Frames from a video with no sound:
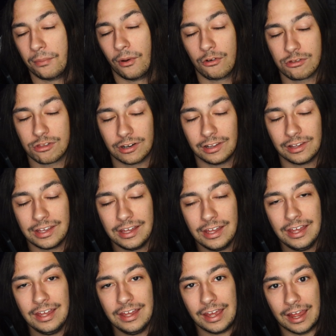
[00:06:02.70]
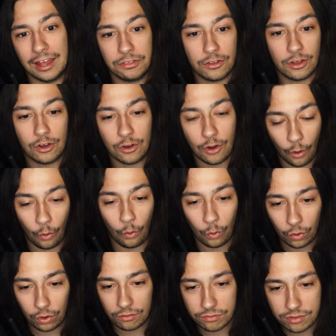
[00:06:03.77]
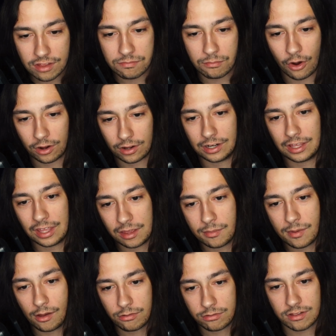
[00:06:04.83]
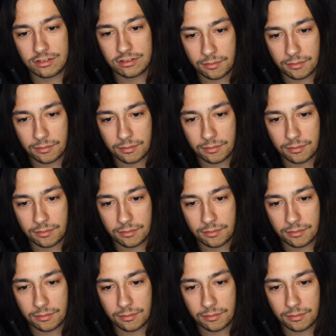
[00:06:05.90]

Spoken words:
personally. And the goal of these marketing emails is